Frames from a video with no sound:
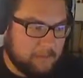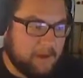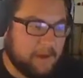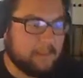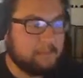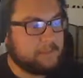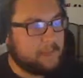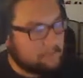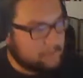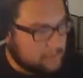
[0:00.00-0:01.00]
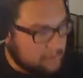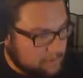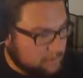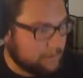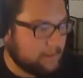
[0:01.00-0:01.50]
Apocalypse games to do
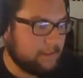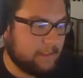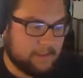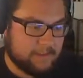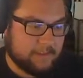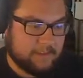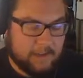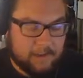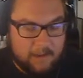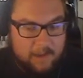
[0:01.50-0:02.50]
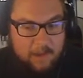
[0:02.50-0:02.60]
something like that, Six Gun.